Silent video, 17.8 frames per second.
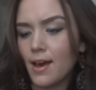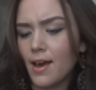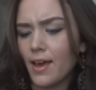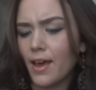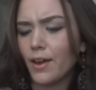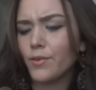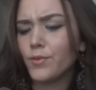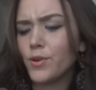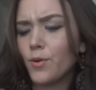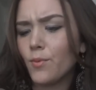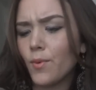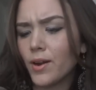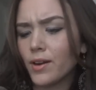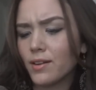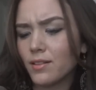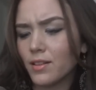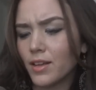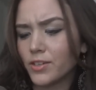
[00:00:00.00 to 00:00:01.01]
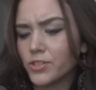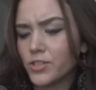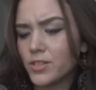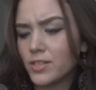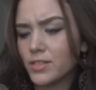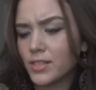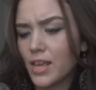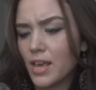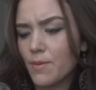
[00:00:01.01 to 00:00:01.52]
I don't know what
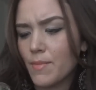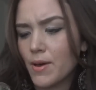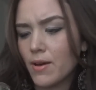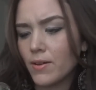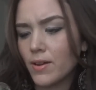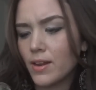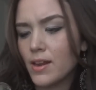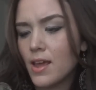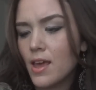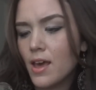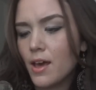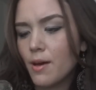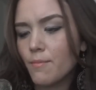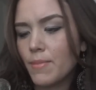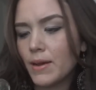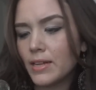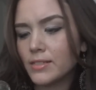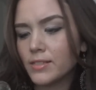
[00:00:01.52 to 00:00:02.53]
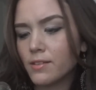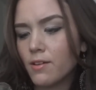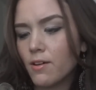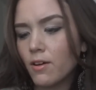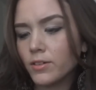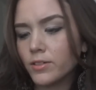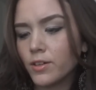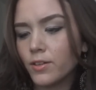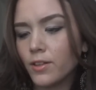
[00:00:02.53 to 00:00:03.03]
collection this came out in, but it's
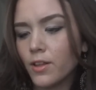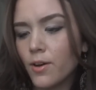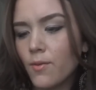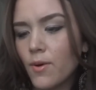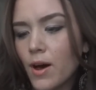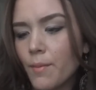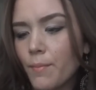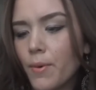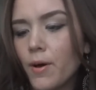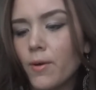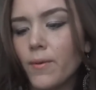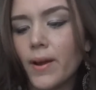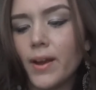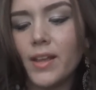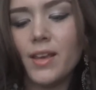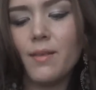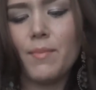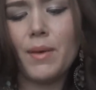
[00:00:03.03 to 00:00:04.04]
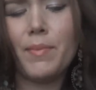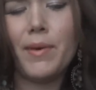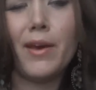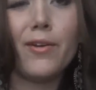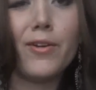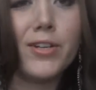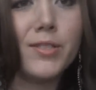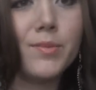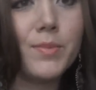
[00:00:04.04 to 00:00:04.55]
called Glow Up Already. Maybe
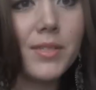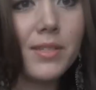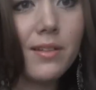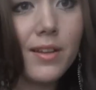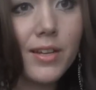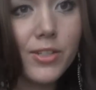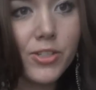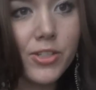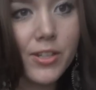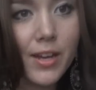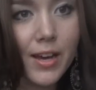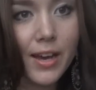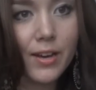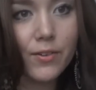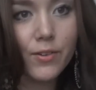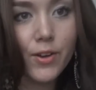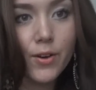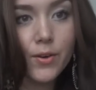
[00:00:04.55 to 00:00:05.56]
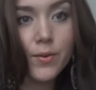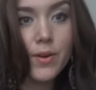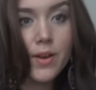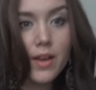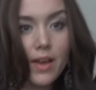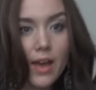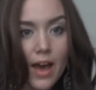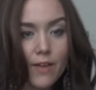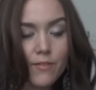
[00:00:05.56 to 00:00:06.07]
a Christmas collection? I don't know.
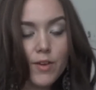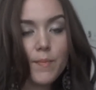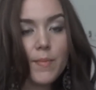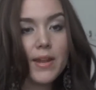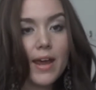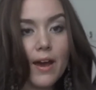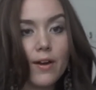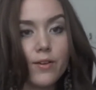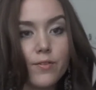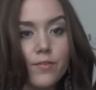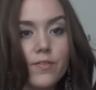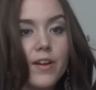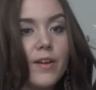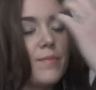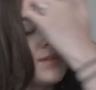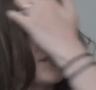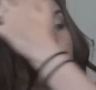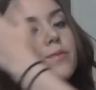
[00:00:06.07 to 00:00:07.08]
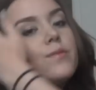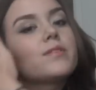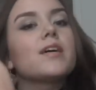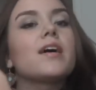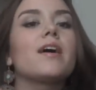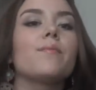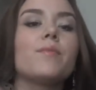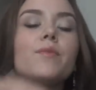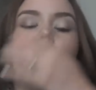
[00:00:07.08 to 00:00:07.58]
Have I been out of frame this whole
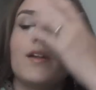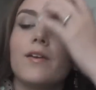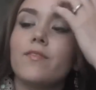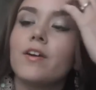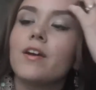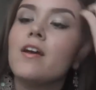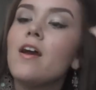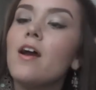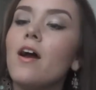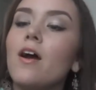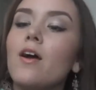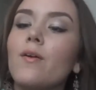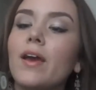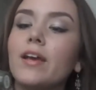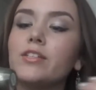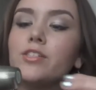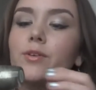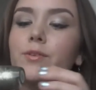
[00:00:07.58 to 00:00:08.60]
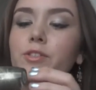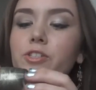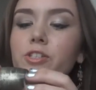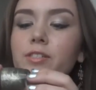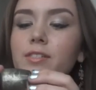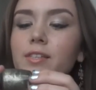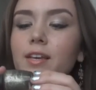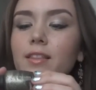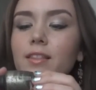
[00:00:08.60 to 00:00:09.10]
time? Whatever. Okay, so it's
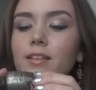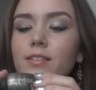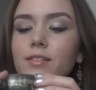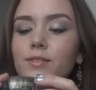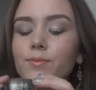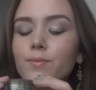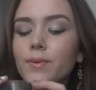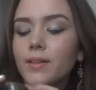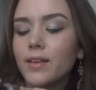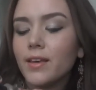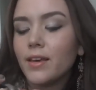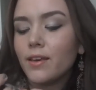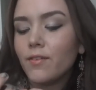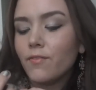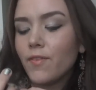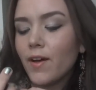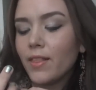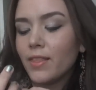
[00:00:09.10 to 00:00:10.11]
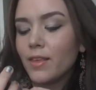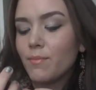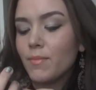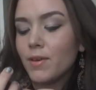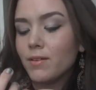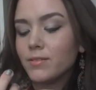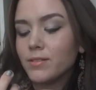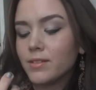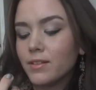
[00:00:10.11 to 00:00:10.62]
just like this really finely
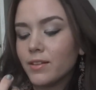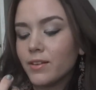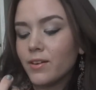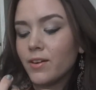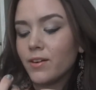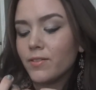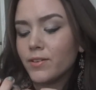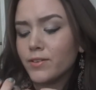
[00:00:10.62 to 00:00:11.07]
milled glitter.